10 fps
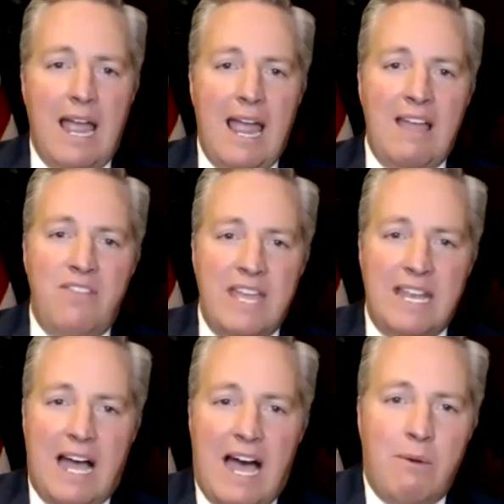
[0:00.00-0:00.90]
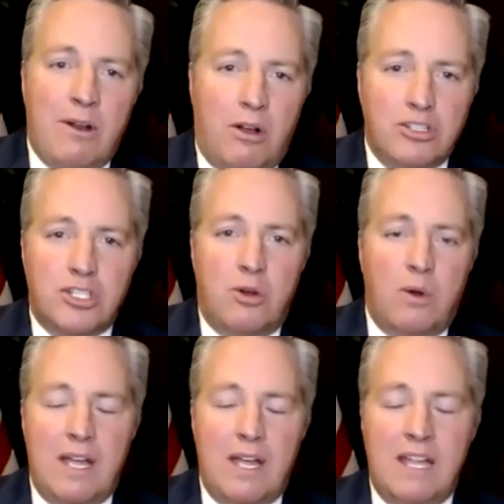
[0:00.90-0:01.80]
And then I would
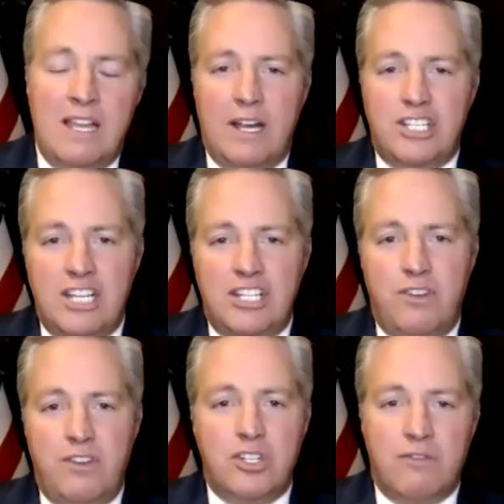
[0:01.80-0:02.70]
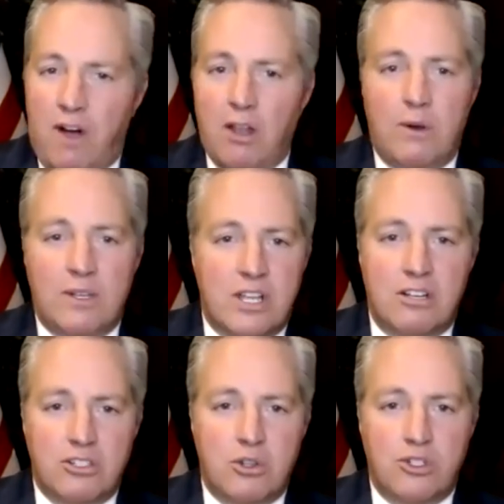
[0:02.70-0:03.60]
also encourage each of you to follow us
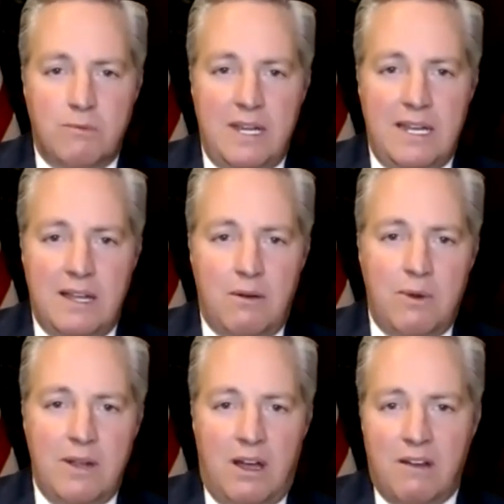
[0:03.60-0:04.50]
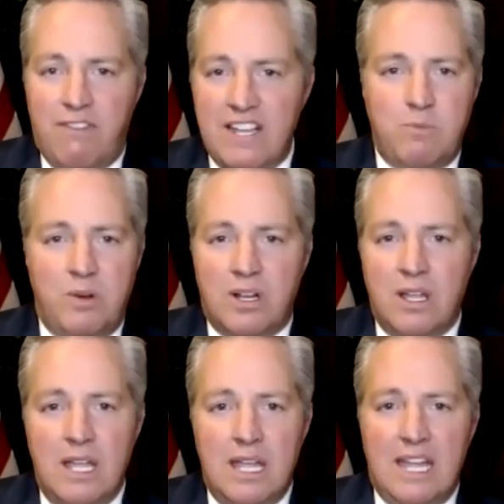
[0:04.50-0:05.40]
on the social media. We're on Facebook,
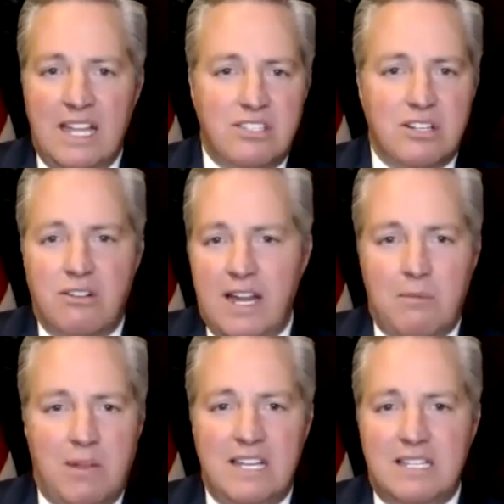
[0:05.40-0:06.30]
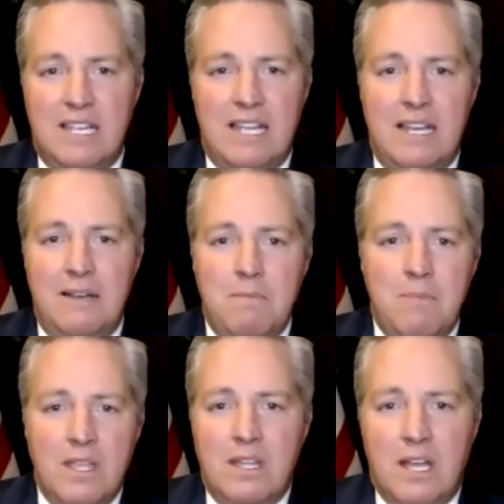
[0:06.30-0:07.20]
Instagram,
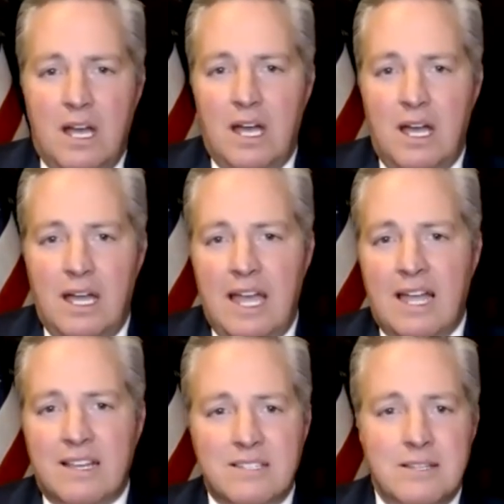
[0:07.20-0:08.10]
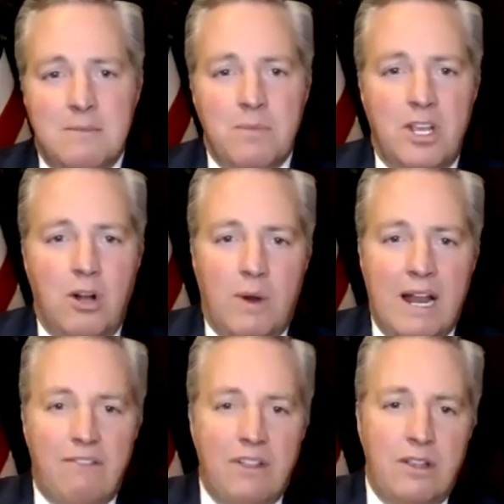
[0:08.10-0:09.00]
LinkedIn, X, you know,
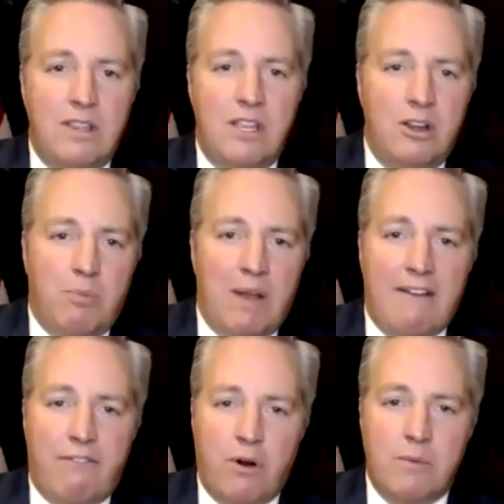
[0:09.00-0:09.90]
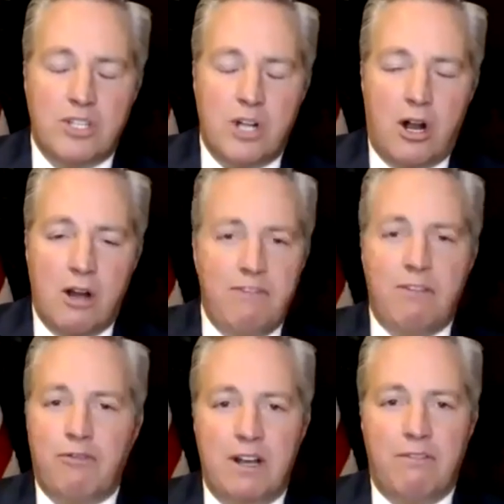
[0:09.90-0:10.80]
whatever your platforms are,
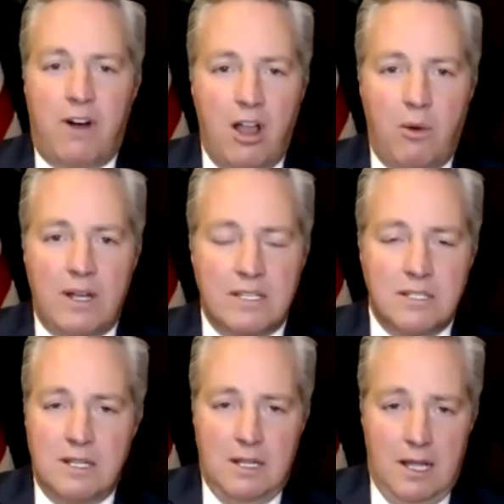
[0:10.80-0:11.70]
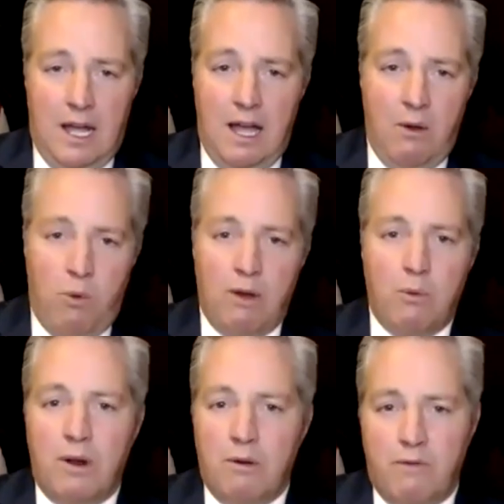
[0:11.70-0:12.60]
feel free to follow us.
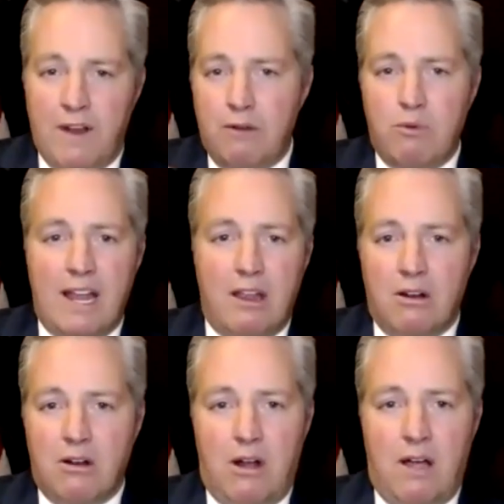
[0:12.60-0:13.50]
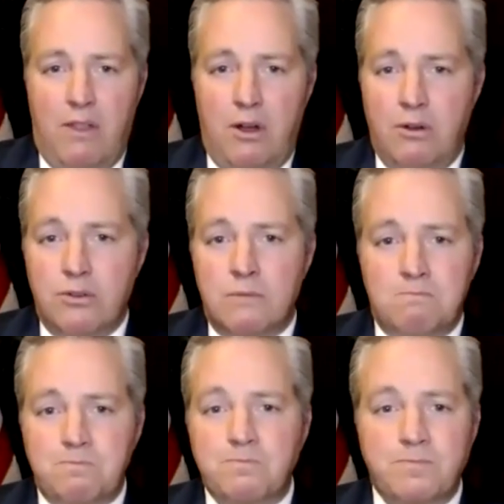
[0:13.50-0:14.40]
We're very regular on those.
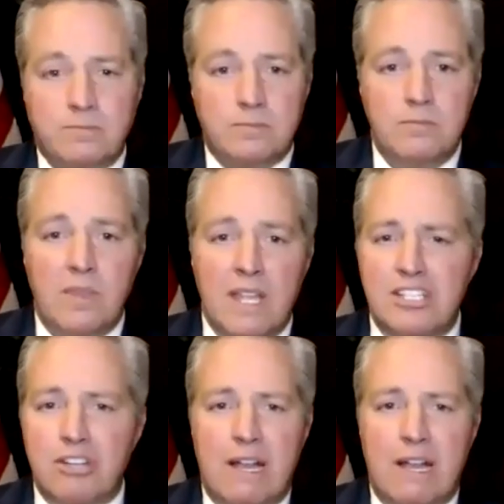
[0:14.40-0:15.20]
And it's a